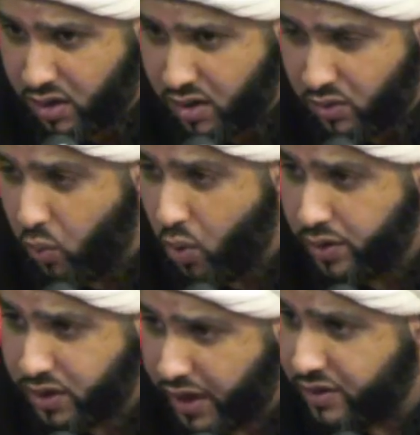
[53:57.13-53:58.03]
the
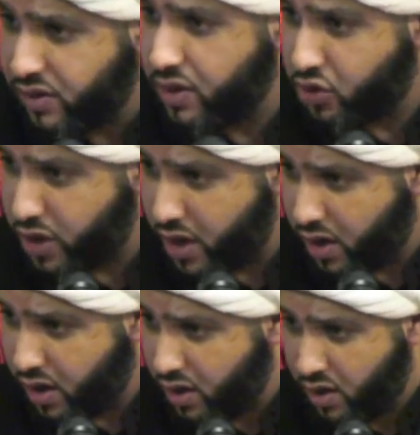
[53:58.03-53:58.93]
wars against the
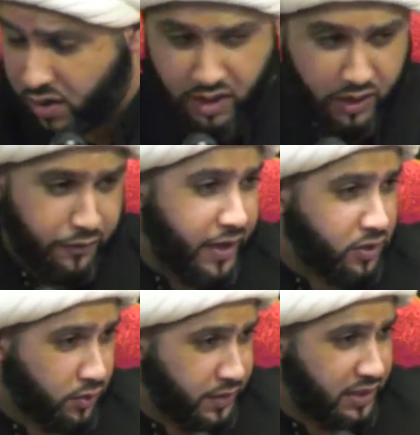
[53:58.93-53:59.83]
Shia, the
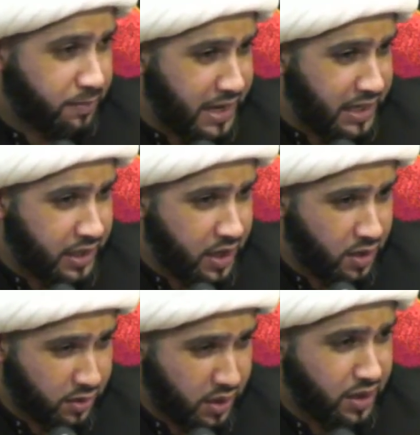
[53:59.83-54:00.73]
effect of that media,
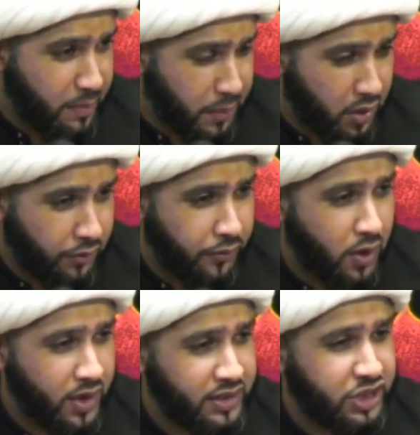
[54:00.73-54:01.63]
the number of
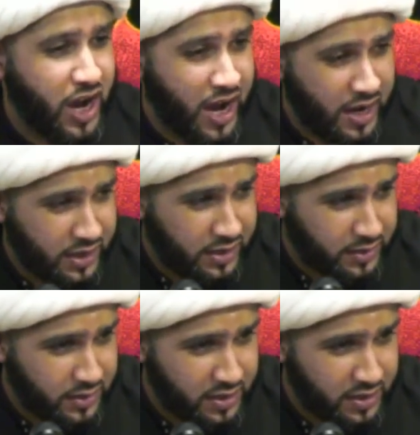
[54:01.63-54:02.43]
foreign jihadists